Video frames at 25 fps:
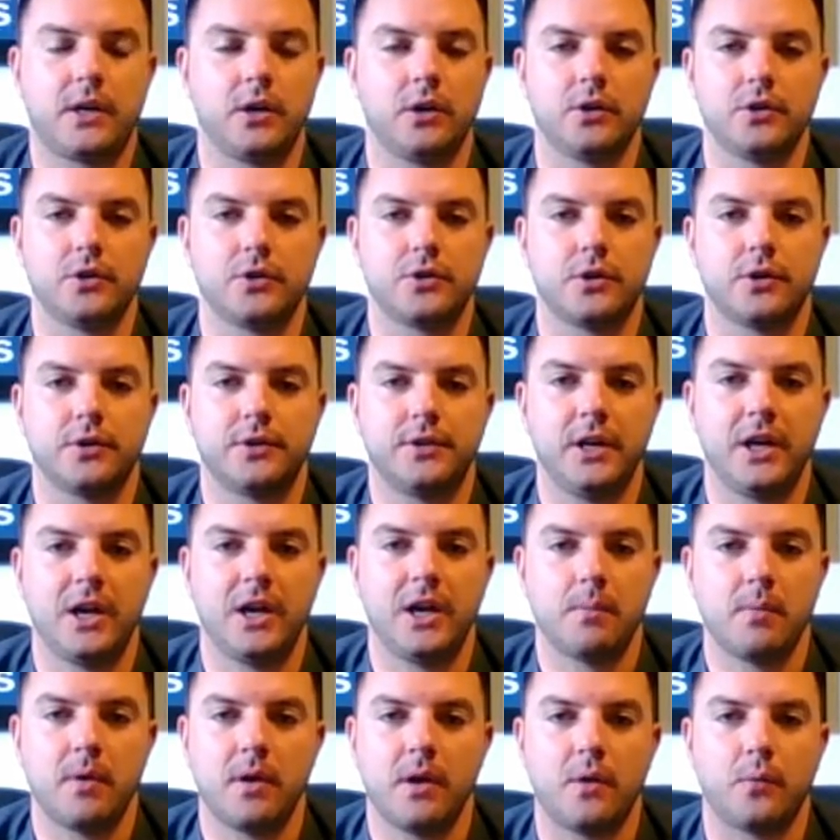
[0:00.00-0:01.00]
kills your
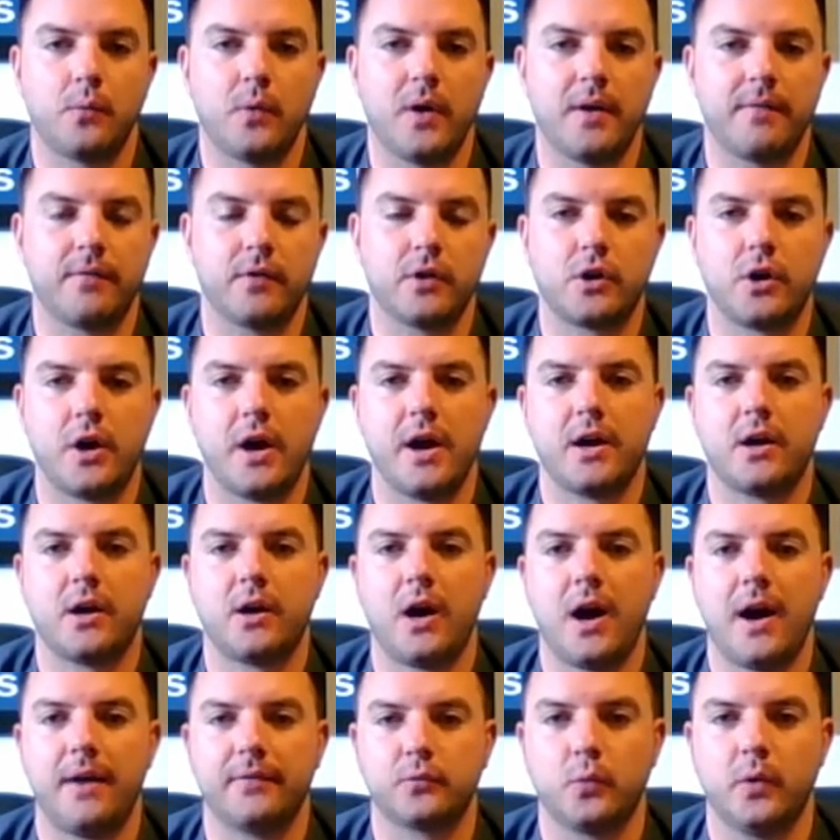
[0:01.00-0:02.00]
team. And River
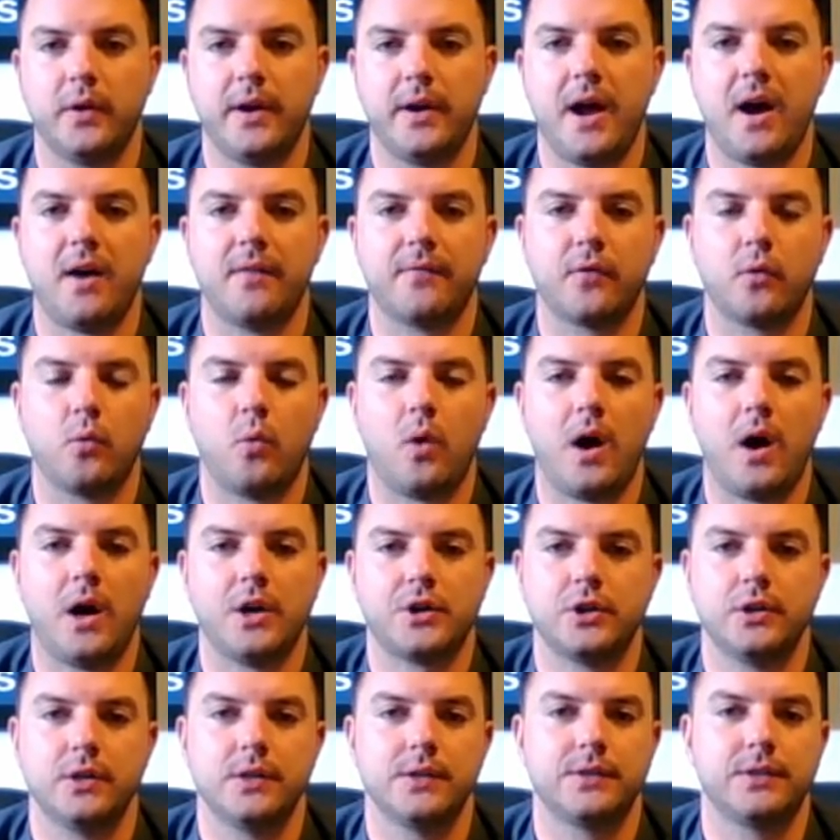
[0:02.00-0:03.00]
Cracraft went out for
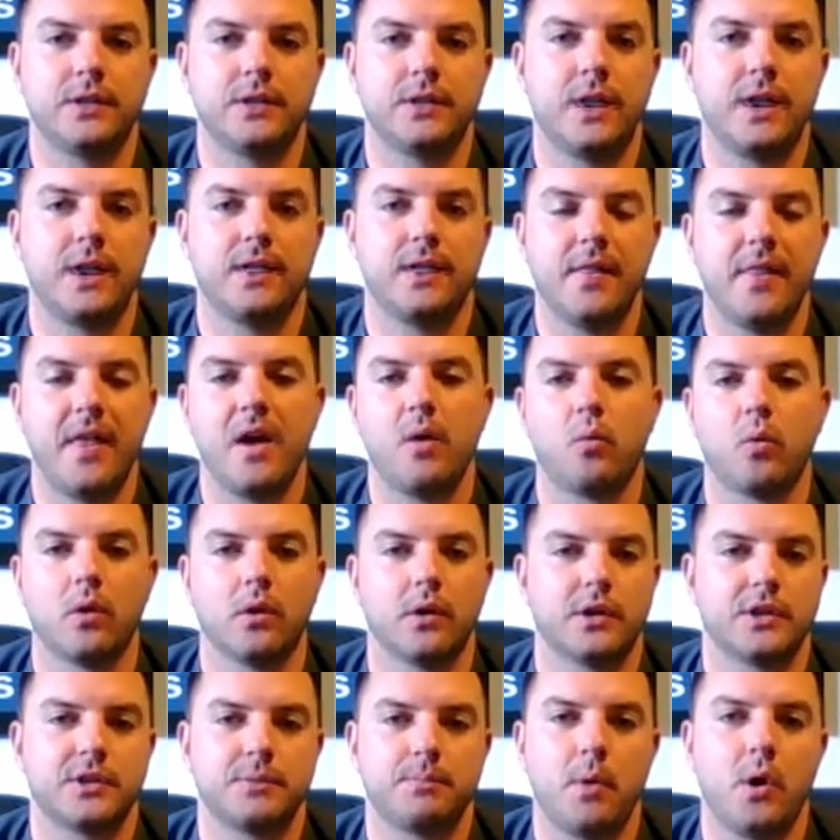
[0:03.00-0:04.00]
Washington State, and they
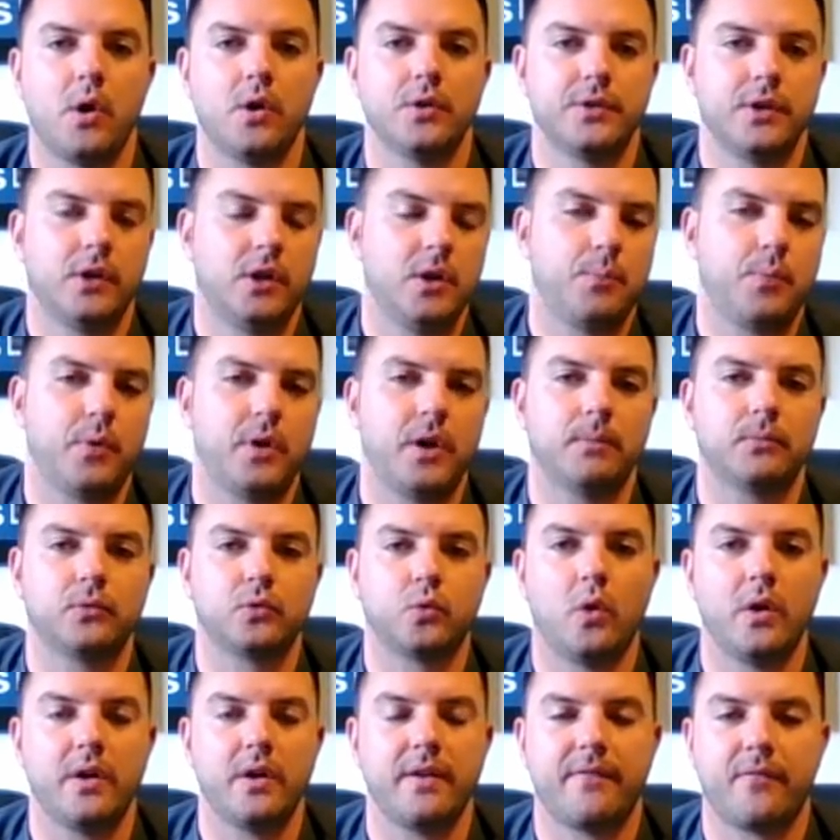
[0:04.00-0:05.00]
were exposed. They only put up
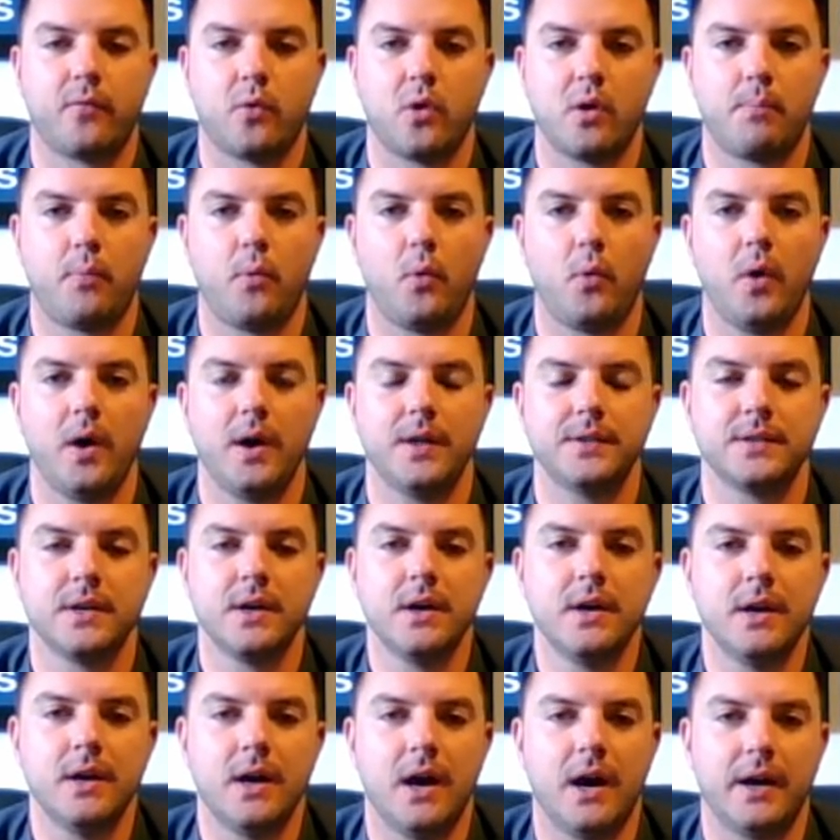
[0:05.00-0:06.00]
24 points
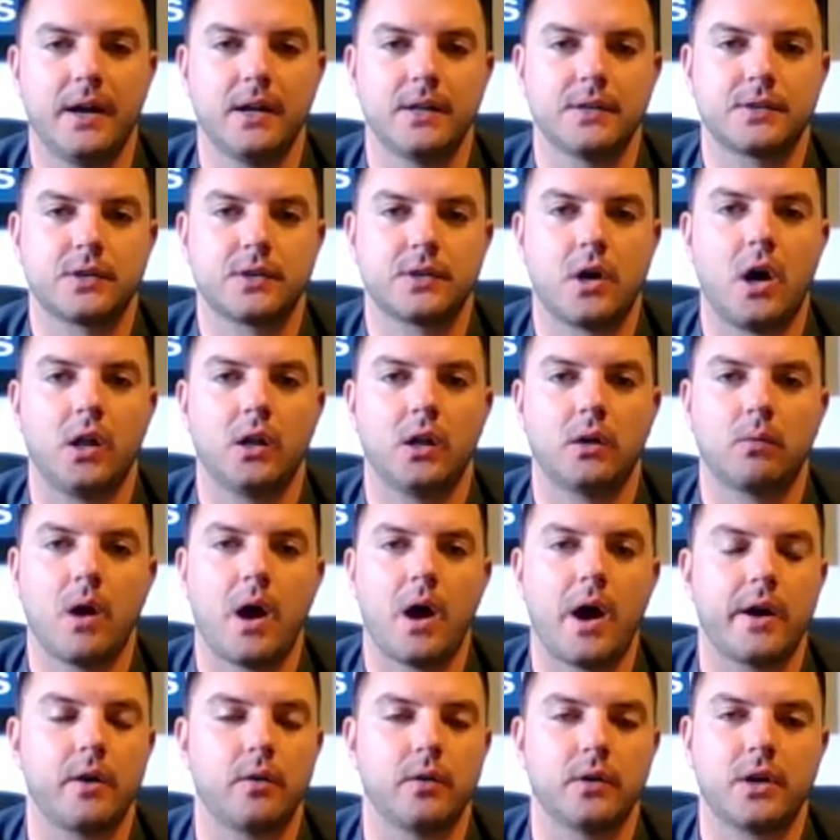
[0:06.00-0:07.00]
against
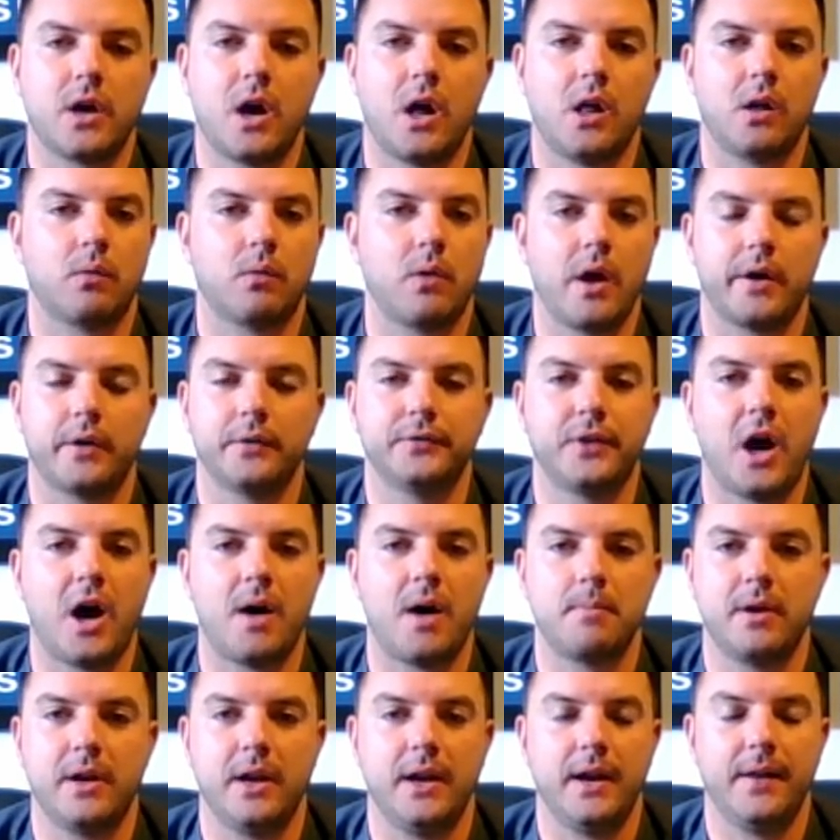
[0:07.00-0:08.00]
Colorado, and Colorado
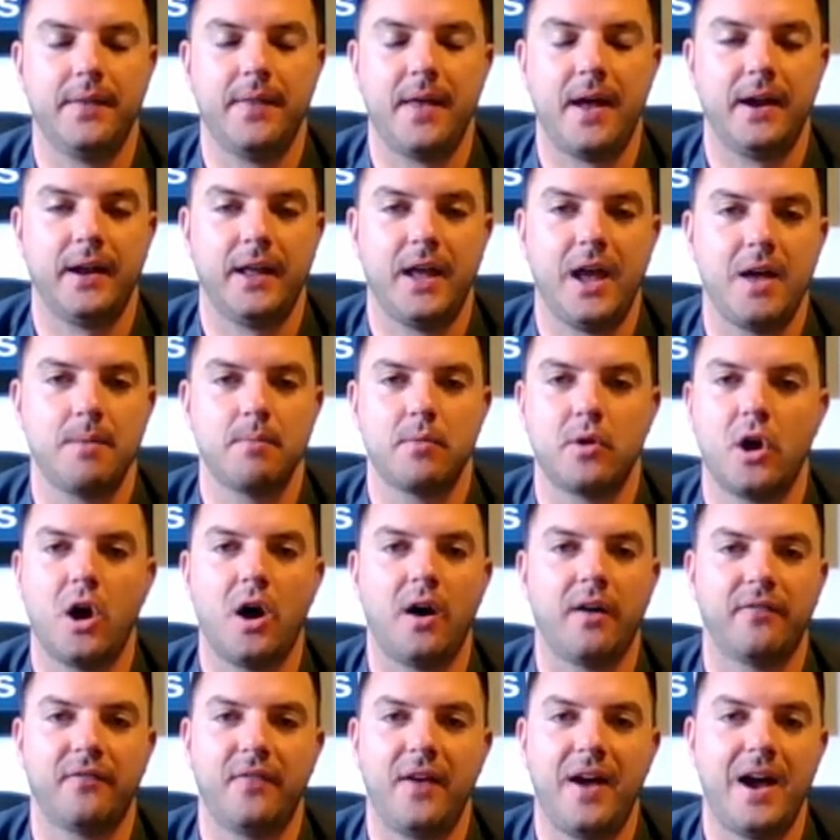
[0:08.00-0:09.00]
dominated that game in
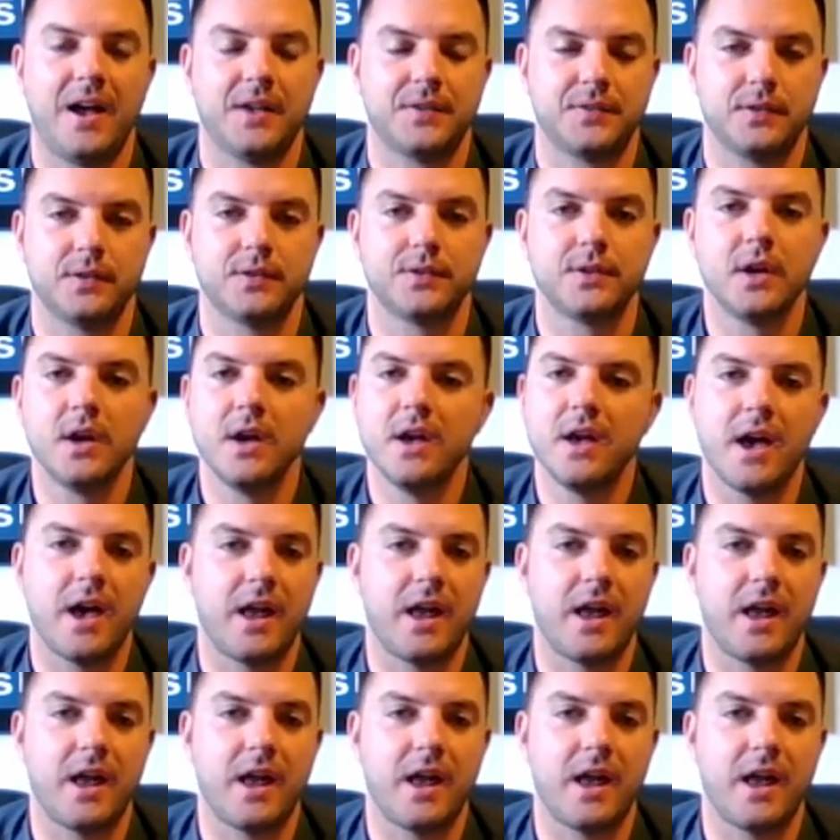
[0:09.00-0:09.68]
all facets.